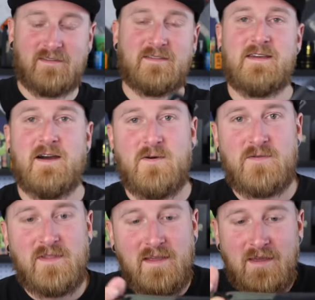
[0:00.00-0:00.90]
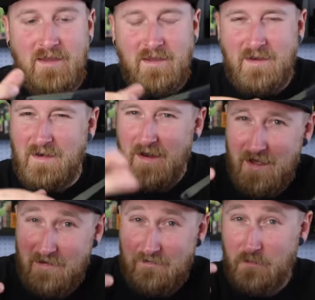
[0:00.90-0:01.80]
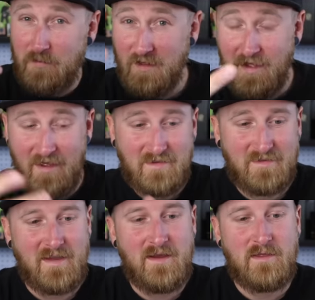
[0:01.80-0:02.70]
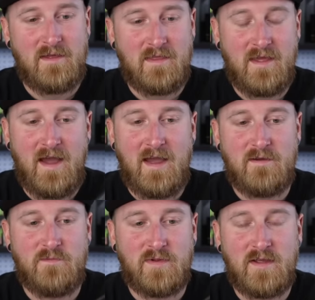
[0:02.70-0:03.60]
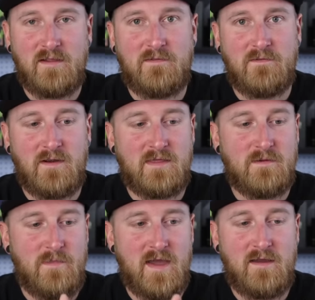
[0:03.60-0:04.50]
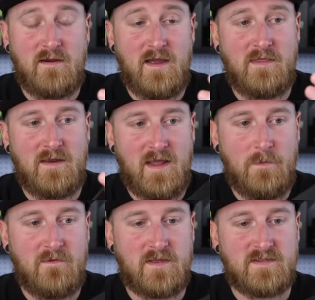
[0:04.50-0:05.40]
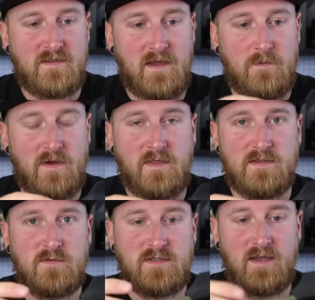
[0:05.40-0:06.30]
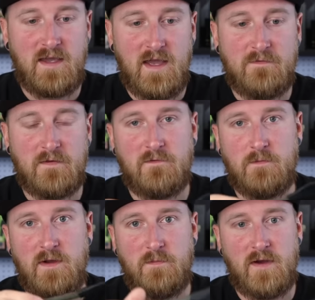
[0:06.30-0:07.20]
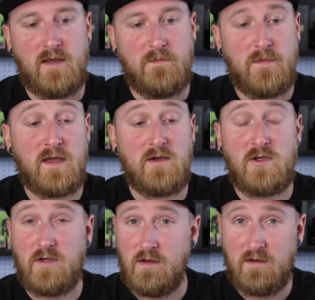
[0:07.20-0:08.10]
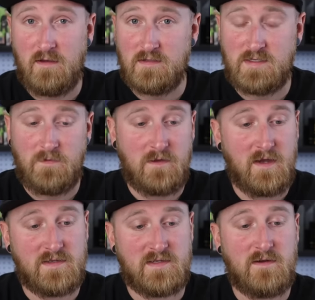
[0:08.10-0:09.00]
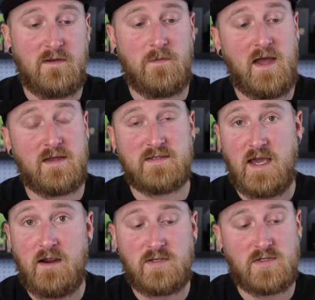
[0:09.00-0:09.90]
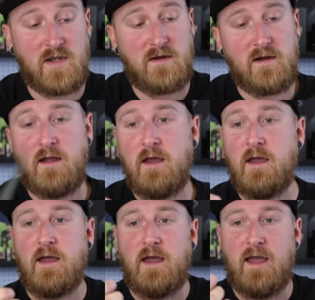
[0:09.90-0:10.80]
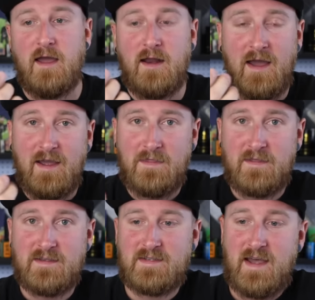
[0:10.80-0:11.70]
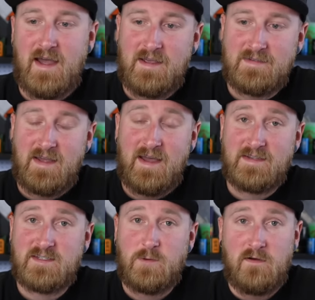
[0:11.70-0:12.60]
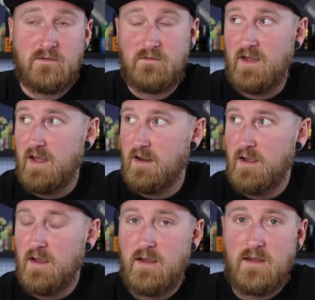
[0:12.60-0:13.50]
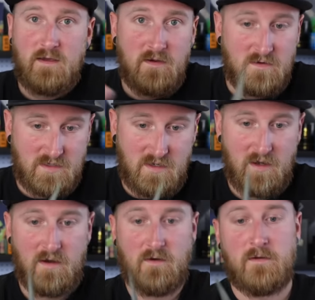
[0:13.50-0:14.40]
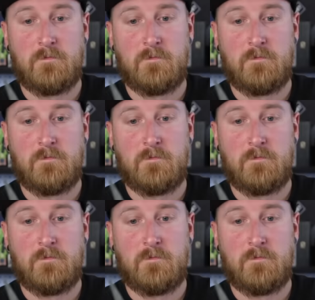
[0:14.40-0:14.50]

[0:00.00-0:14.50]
is the only knife blade style thing that I completely forget the maker and the name of this thing, but this was a gift from my buddy Mickey Shook. Some of you guys know him as Carry Trainer, and I got this at his S12 event years ago.